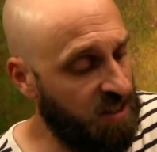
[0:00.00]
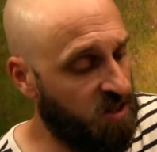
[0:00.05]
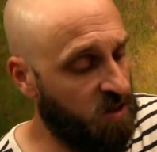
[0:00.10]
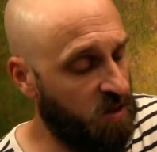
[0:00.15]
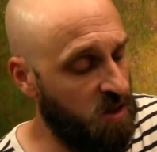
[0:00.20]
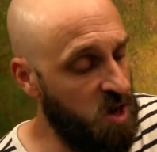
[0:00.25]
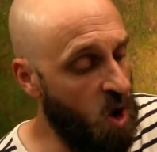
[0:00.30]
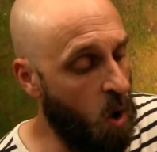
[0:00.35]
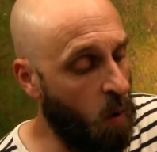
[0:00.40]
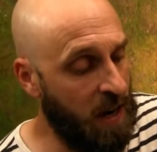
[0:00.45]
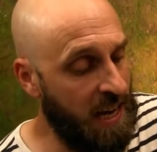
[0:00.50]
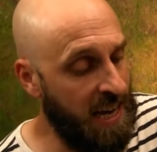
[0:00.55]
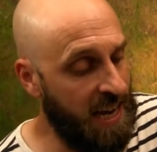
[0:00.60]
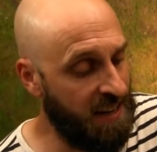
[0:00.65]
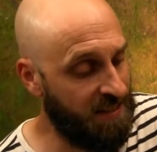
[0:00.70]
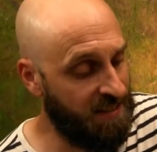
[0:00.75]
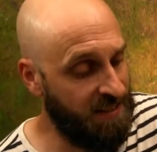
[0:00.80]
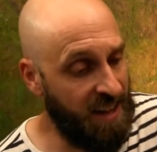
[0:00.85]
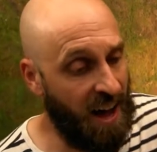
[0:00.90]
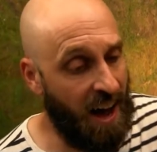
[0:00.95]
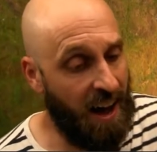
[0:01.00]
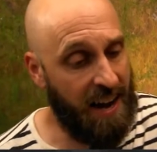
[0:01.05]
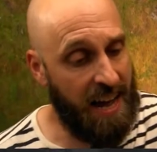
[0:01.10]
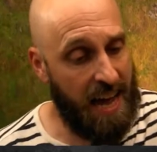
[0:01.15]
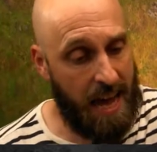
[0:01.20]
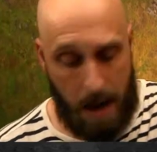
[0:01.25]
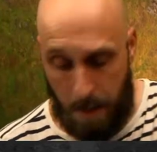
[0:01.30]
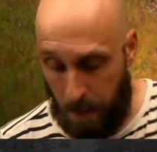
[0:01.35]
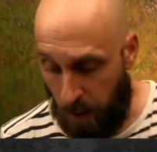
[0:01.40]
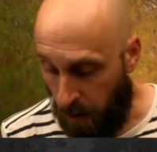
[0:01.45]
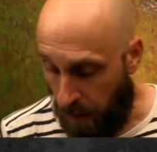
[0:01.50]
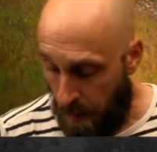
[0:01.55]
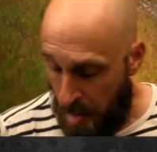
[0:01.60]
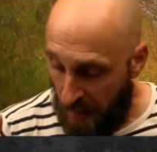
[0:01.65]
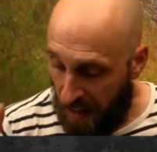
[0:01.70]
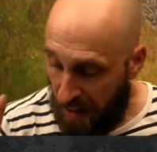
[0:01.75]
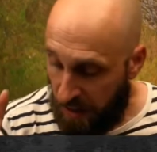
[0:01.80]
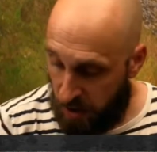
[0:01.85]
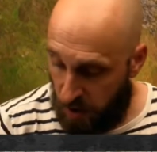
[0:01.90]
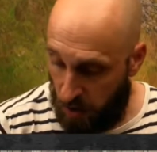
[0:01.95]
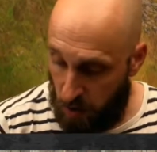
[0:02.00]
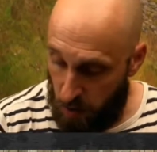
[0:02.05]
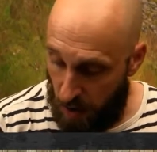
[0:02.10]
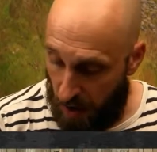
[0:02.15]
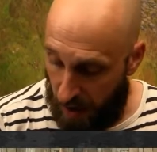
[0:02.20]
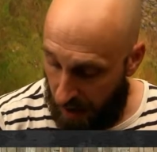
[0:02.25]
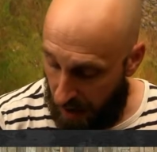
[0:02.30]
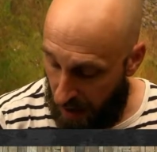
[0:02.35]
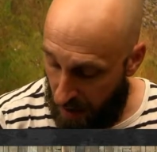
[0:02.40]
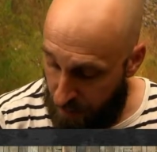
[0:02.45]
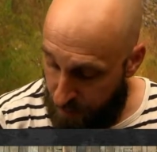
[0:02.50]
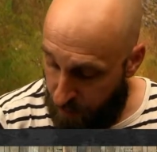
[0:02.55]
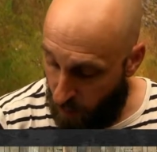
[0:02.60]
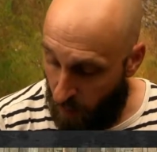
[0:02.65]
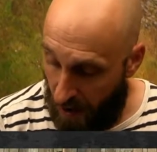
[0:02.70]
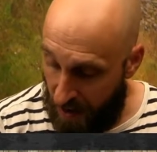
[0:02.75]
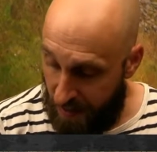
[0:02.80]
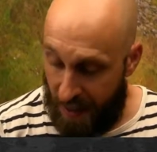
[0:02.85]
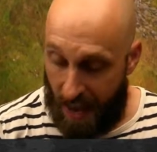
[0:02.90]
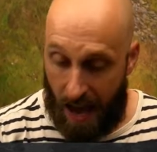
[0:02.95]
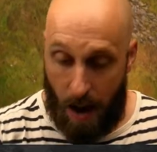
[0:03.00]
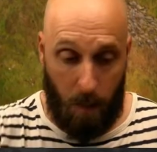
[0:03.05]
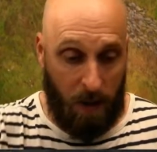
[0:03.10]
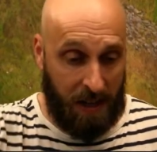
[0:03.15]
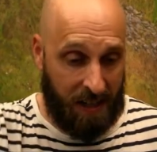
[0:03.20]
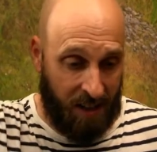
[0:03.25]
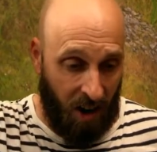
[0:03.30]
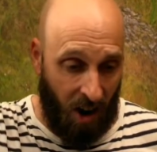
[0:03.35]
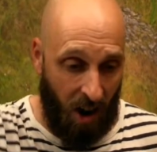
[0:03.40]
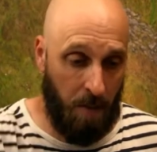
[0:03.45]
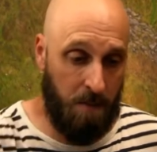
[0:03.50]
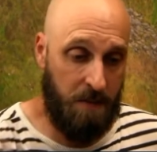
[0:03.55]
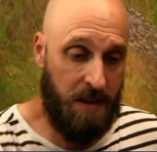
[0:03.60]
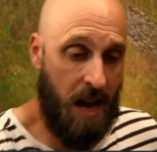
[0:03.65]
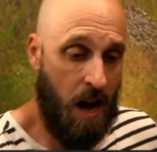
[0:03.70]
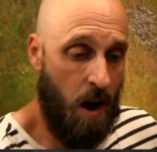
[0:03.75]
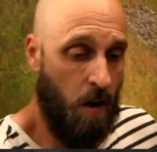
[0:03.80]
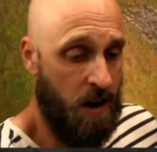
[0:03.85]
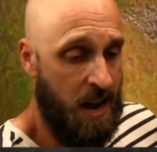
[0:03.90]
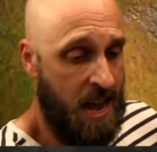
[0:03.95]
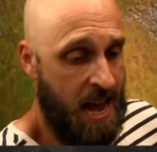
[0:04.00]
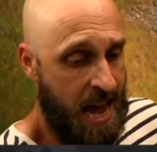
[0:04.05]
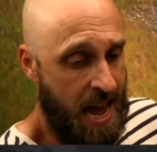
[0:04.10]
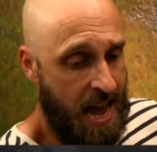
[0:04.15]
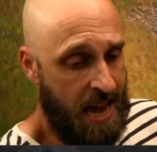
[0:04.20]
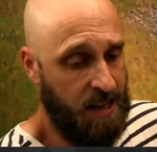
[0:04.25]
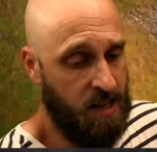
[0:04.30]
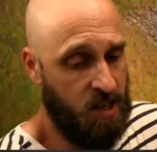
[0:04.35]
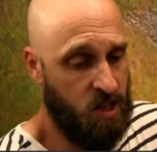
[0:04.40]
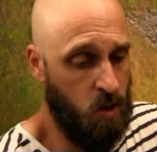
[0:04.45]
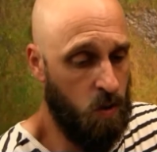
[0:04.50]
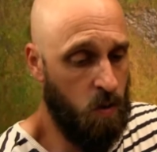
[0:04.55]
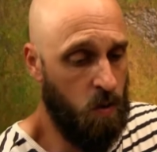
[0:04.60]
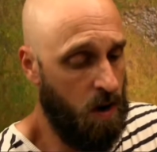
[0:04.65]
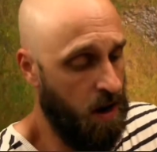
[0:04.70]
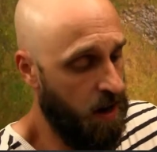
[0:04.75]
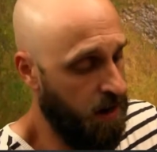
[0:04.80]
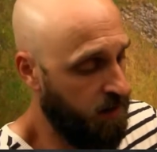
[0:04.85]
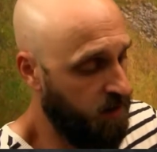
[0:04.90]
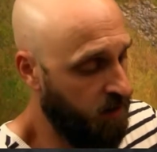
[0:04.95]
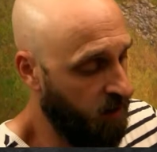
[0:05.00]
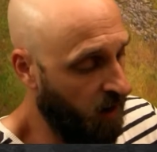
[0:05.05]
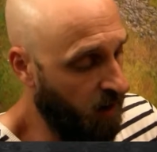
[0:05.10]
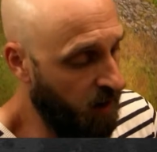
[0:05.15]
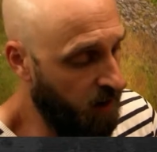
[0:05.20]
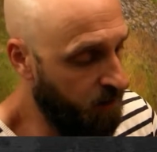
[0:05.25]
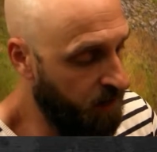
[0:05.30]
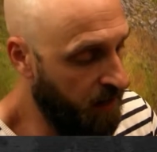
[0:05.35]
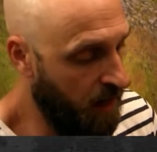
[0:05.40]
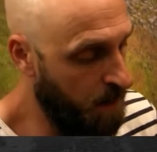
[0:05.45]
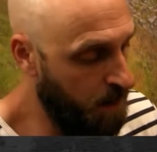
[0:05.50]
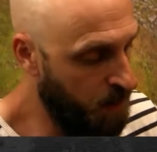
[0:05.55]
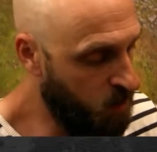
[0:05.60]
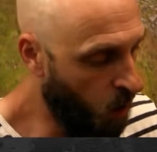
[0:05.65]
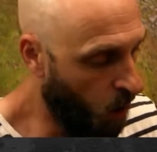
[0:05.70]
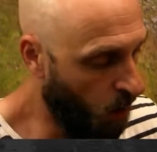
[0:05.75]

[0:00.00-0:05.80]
So no, he is not able to avoid that. We come down and do a ton of damage.